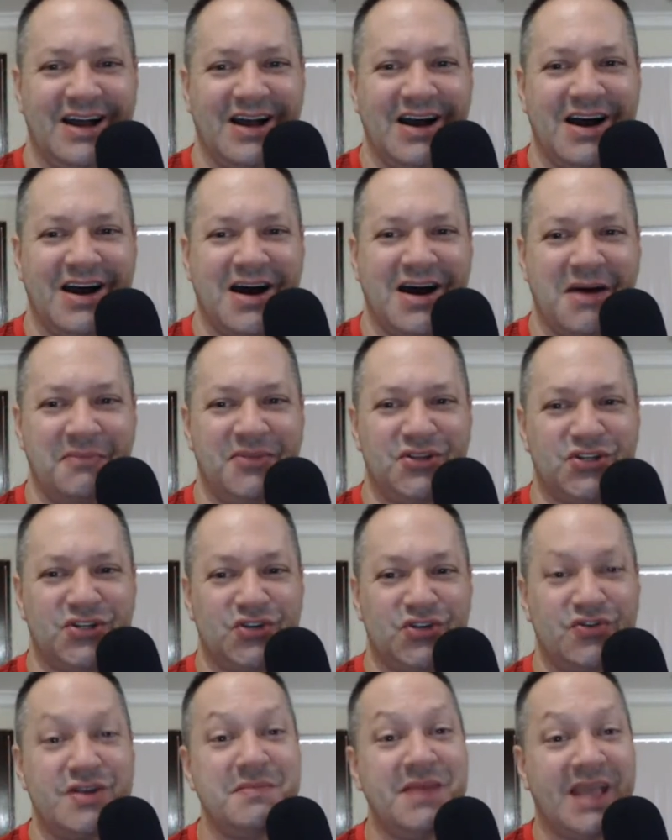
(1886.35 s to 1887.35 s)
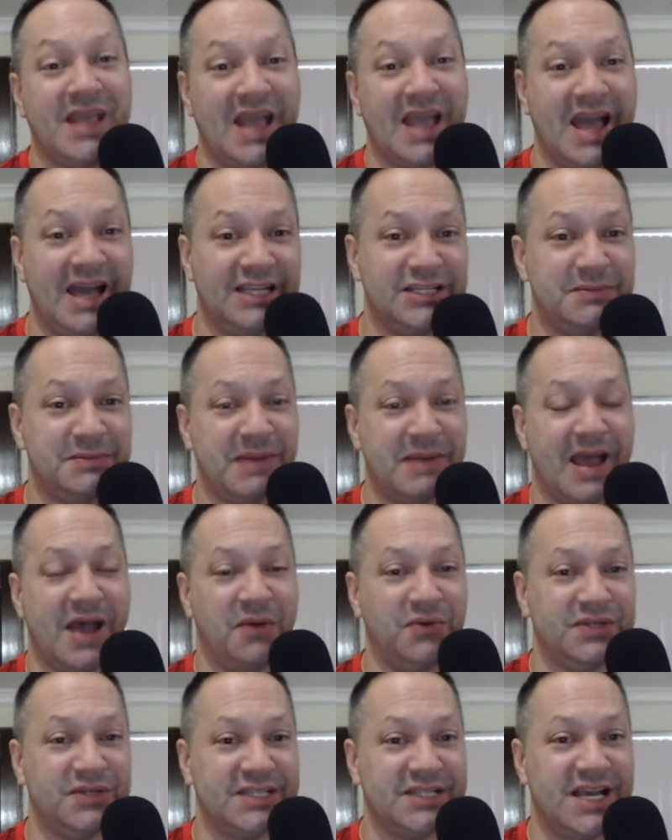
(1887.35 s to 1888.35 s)
The screaming
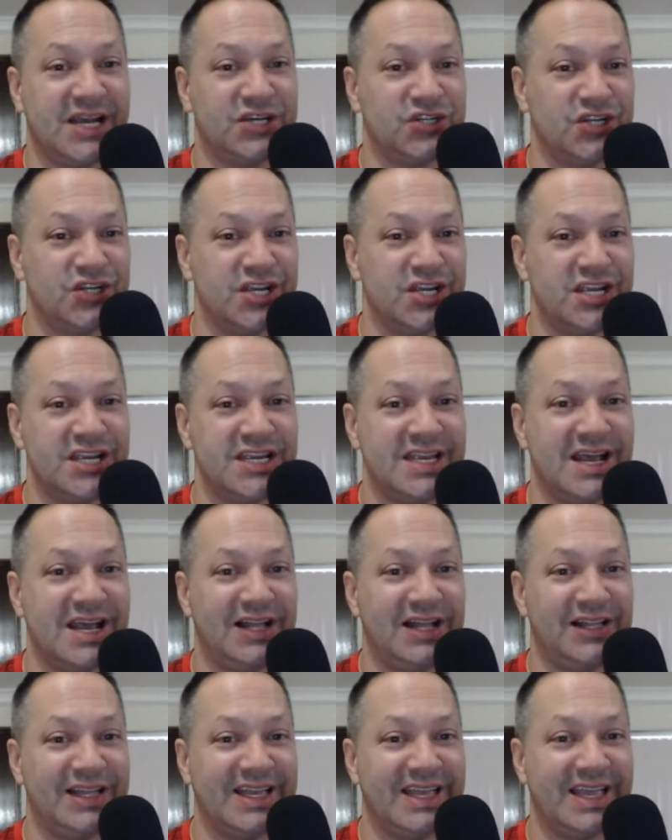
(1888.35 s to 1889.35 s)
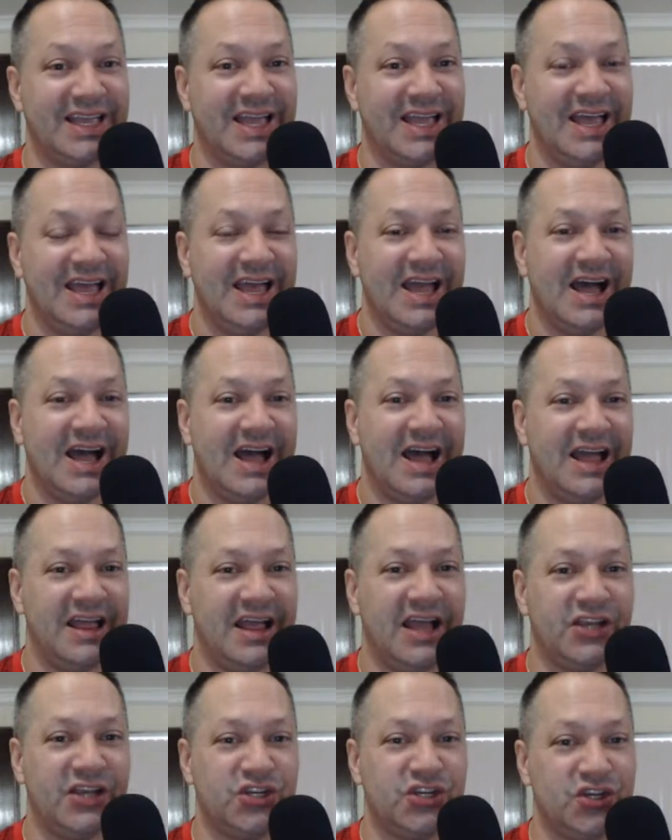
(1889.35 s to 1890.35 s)
expat was actually yelling.
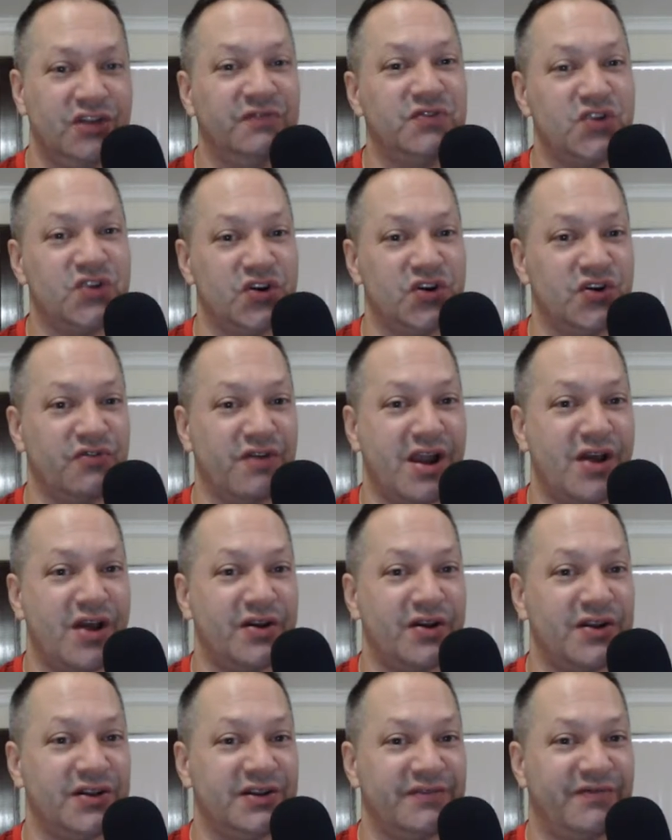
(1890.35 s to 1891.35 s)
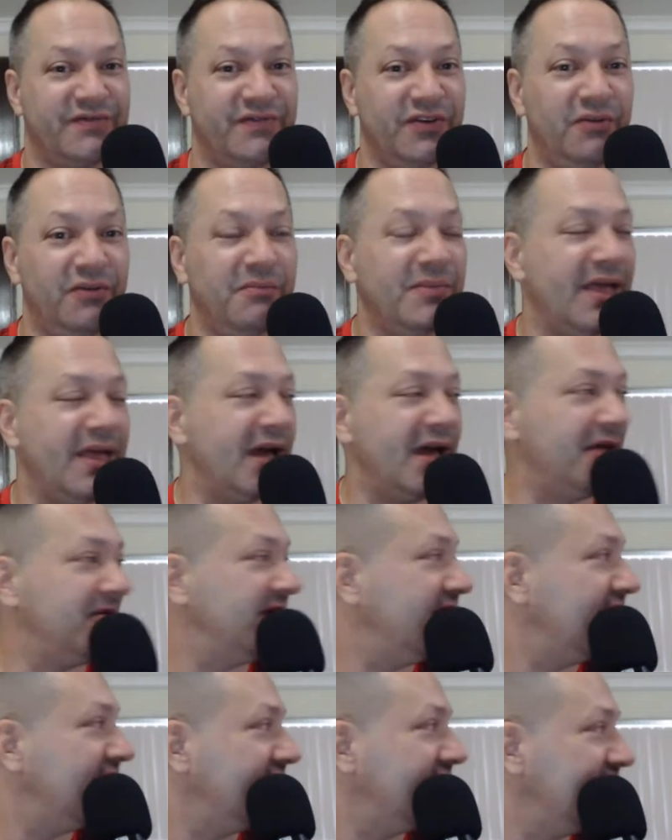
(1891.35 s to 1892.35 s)
I should have turned around and filmed that.
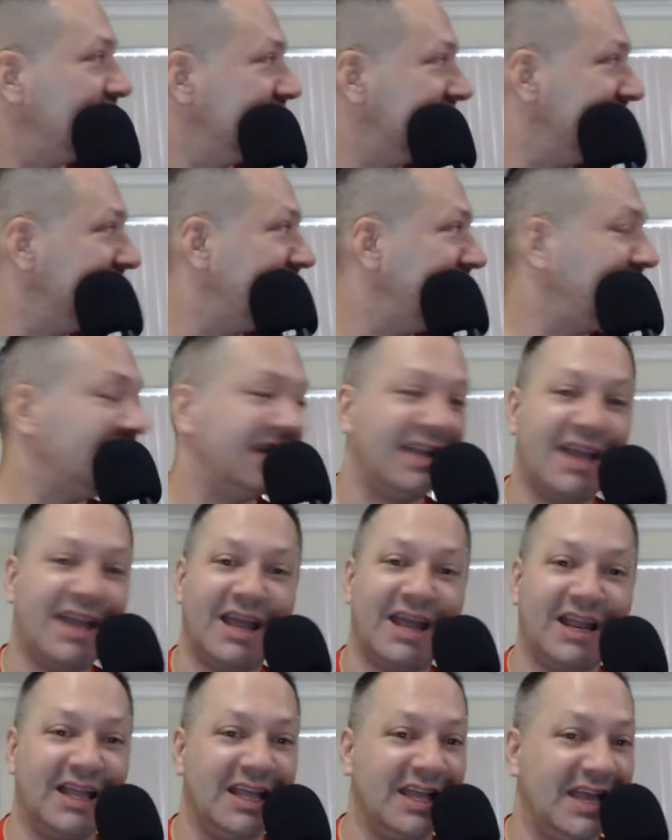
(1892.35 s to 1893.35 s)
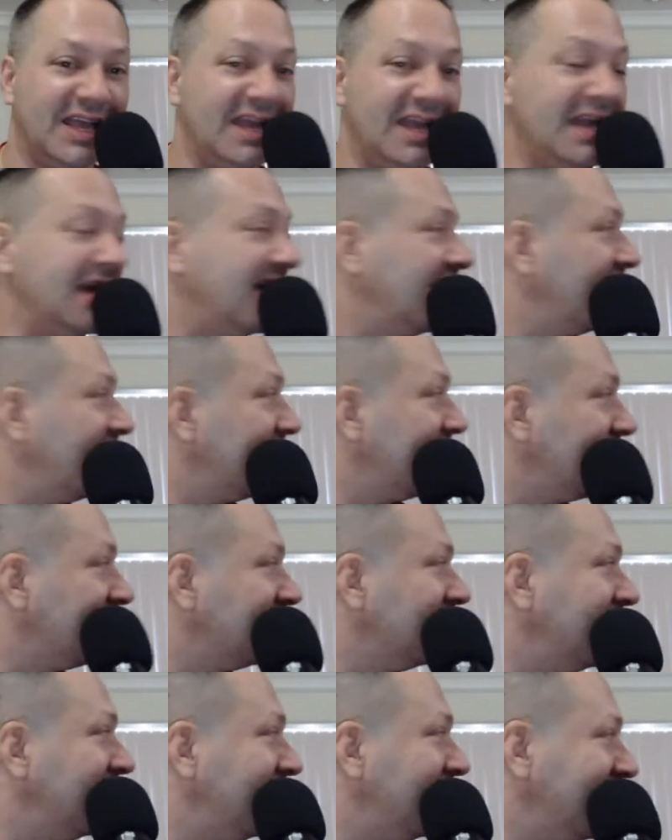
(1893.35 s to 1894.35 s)
He was yelling at Ging,
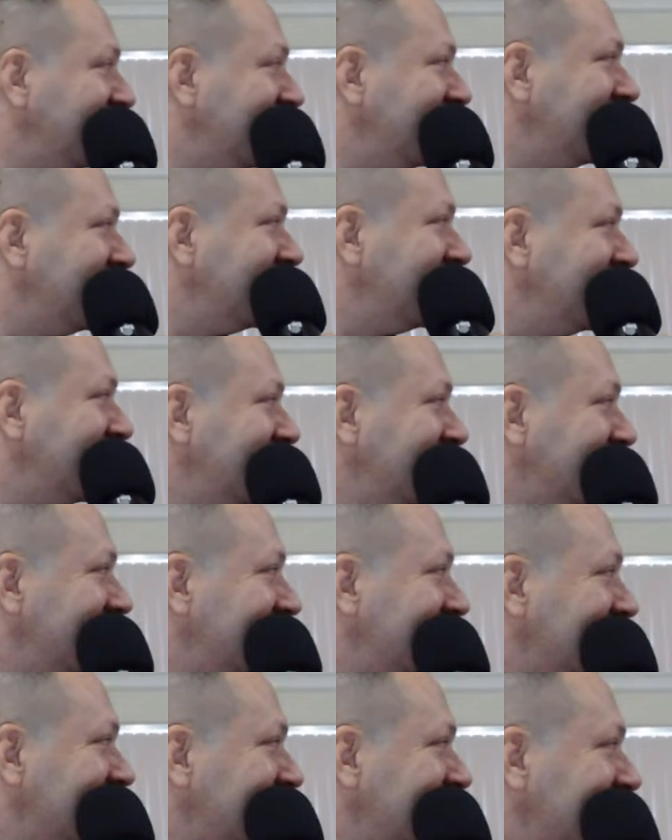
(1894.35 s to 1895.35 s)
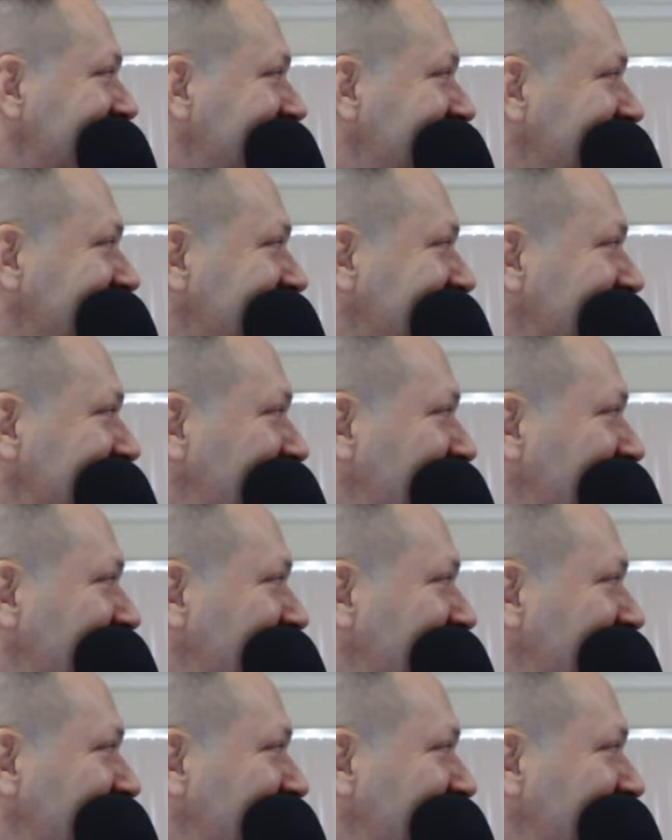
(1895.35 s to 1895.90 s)
right? Ging? The